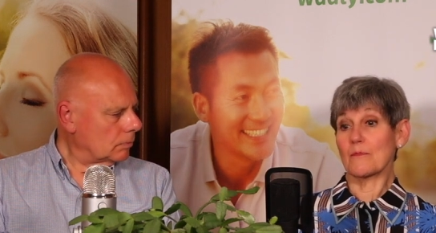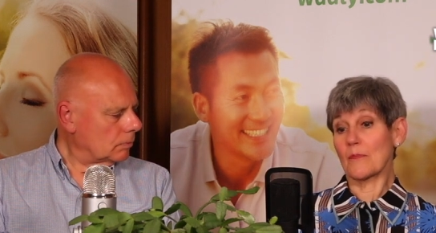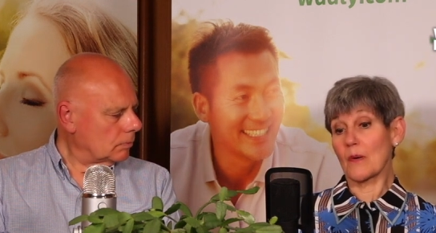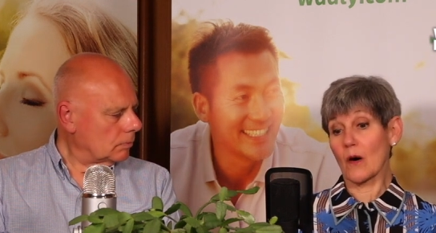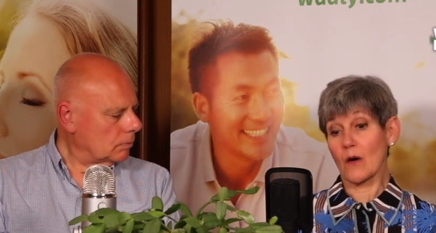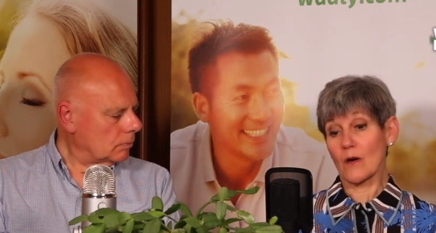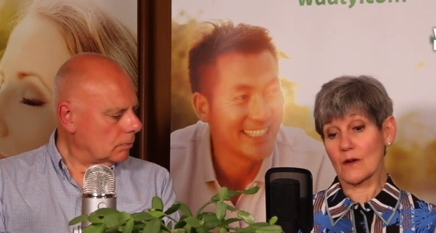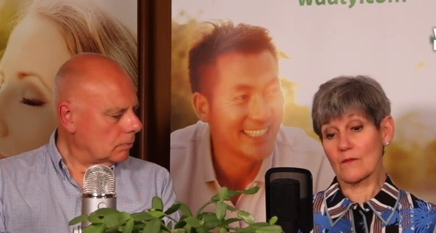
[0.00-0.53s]

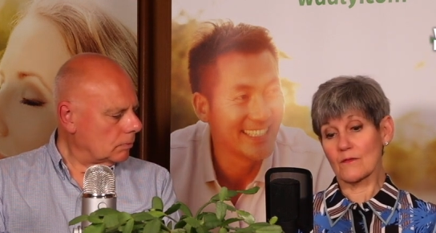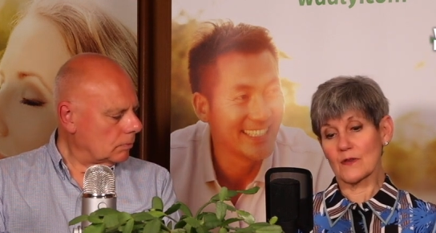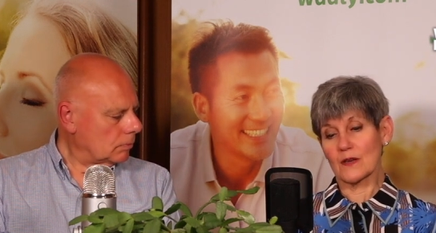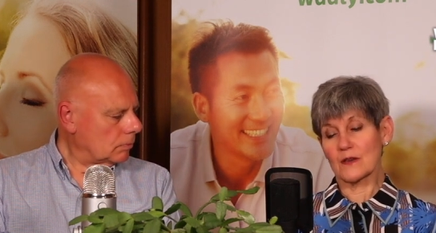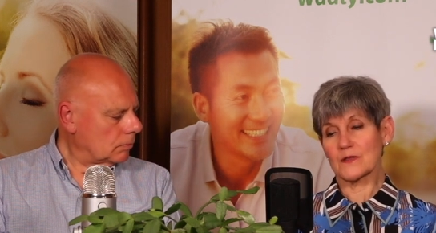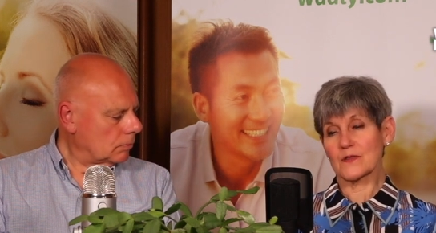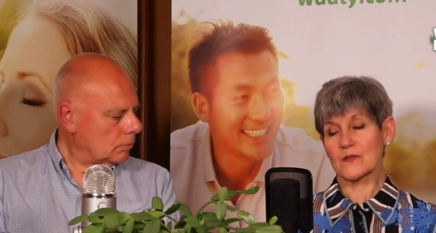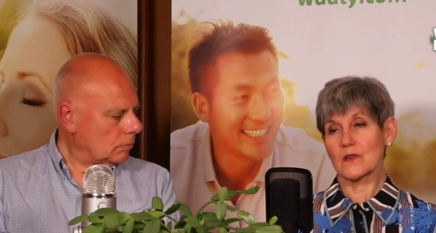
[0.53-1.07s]
Speaker 1: part of
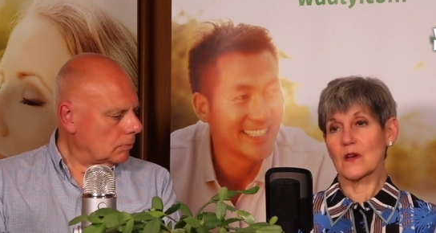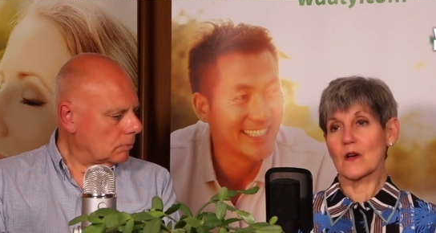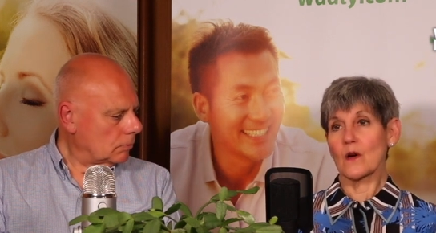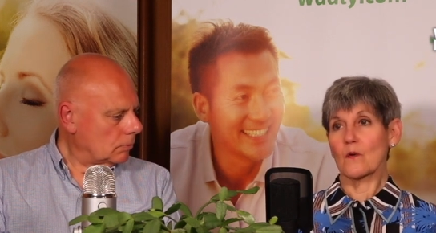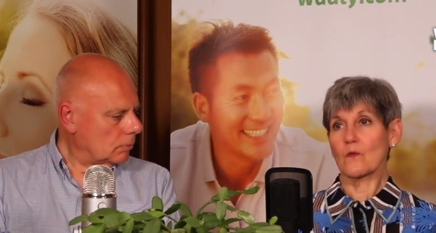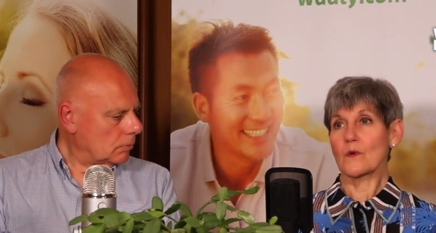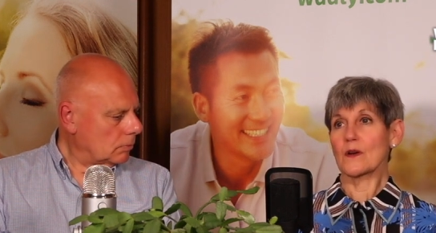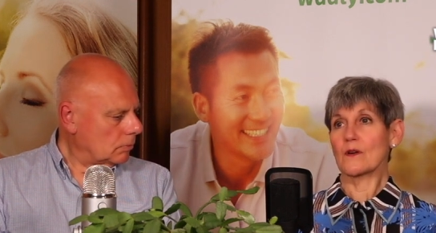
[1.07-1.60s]
this.
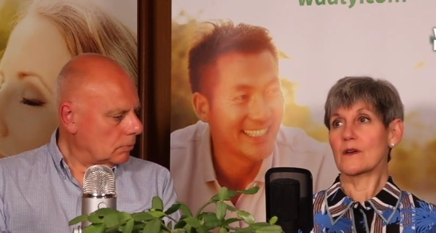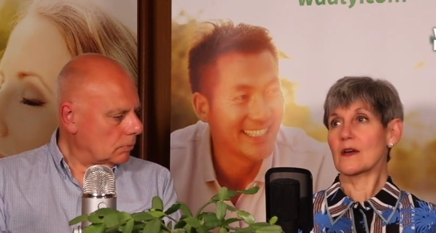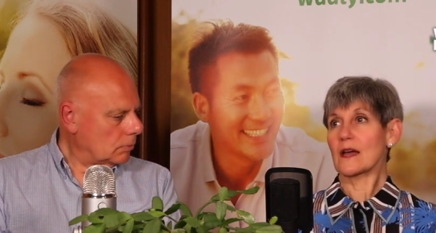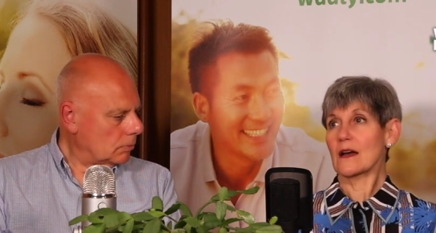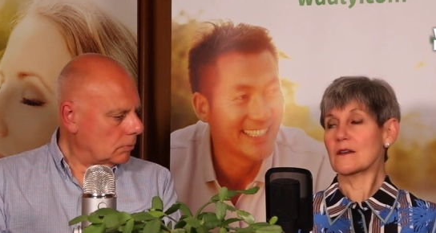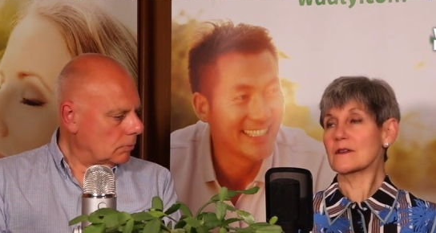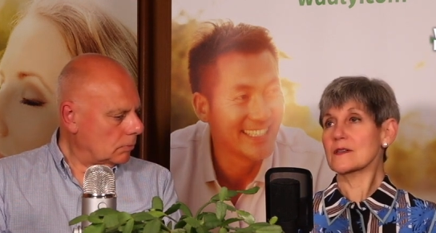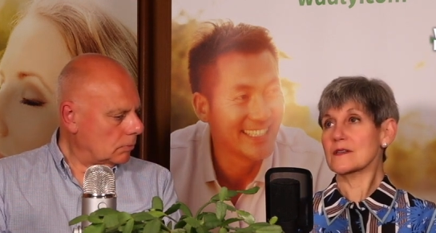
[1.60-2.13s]
We are
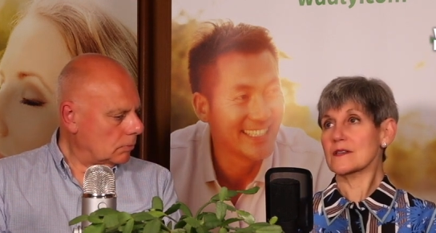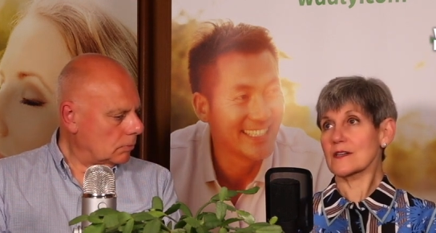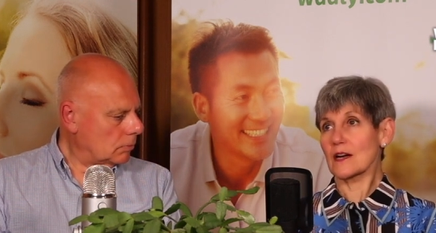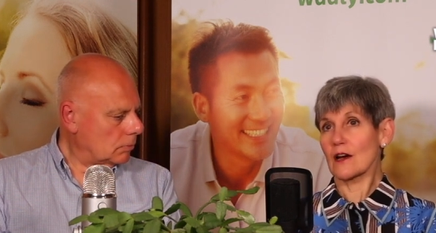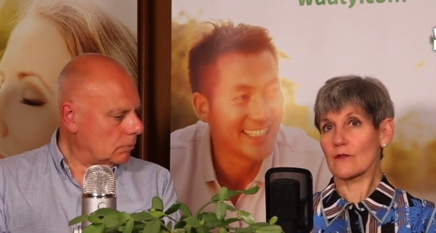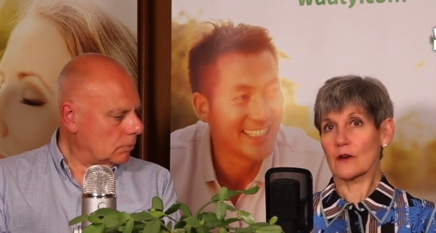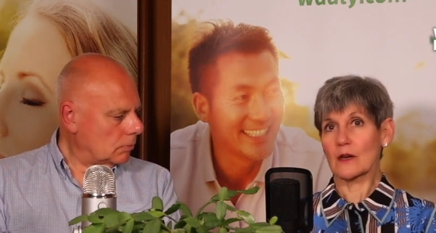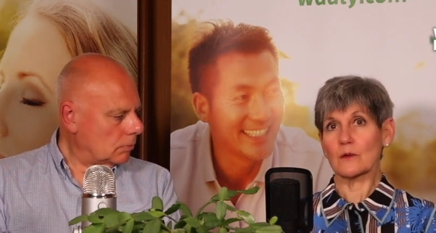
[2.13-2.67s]
now
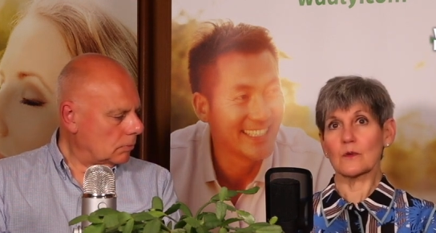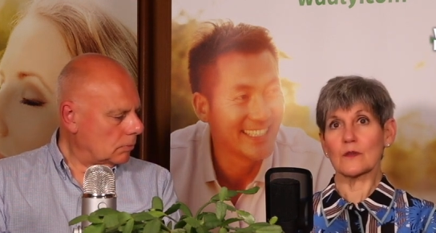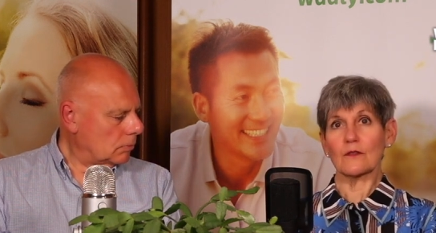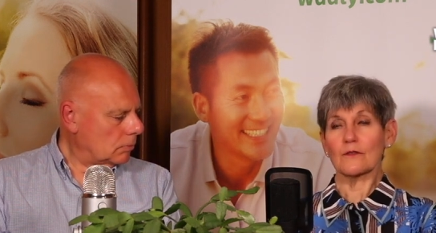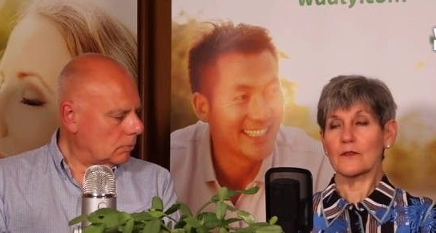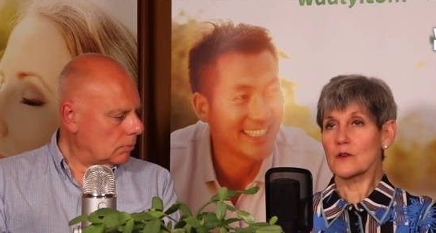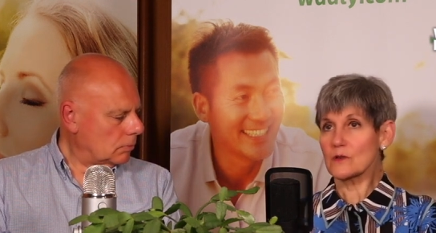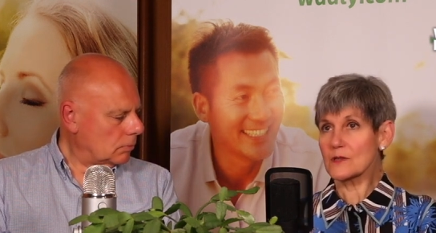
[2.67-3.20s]
discovering with a
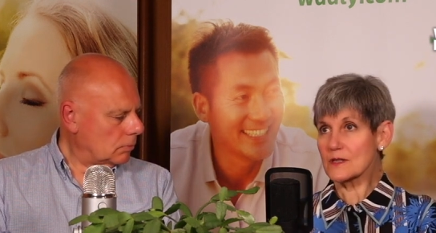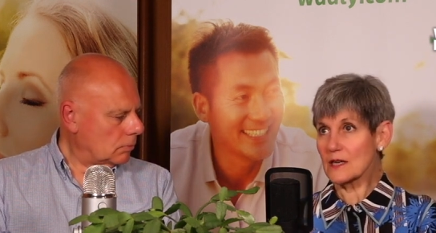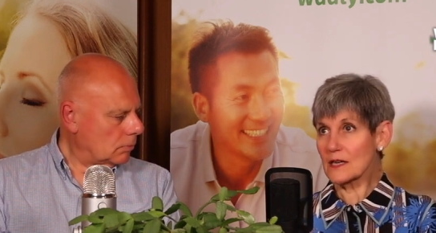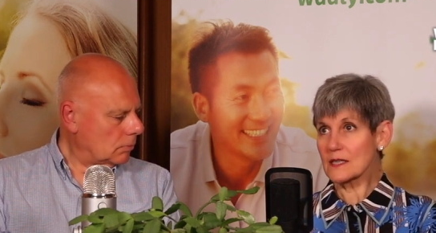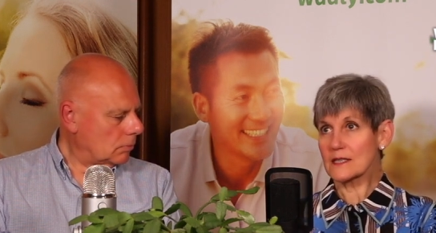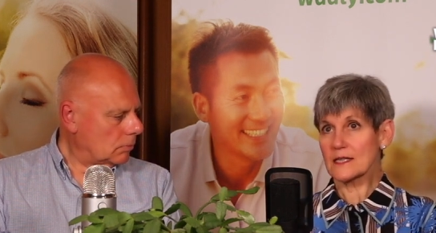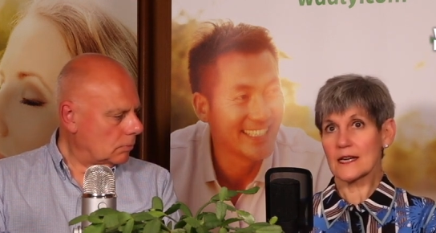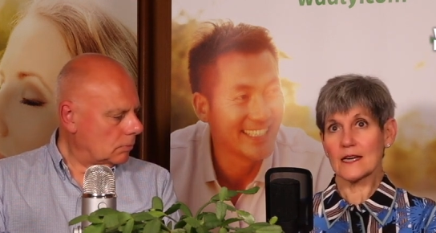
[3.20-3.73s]
few
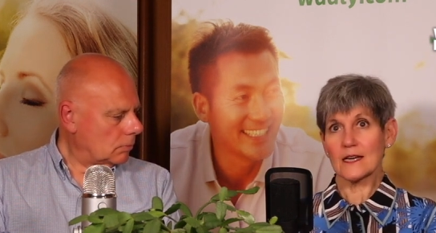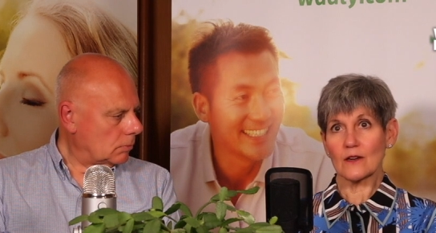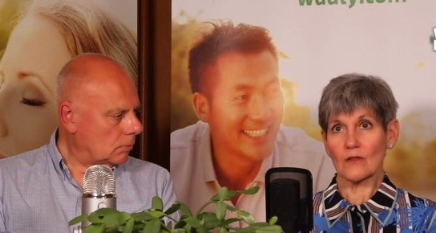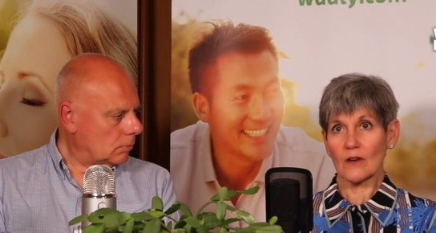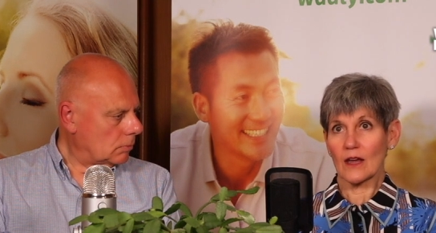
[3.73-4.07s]
studies here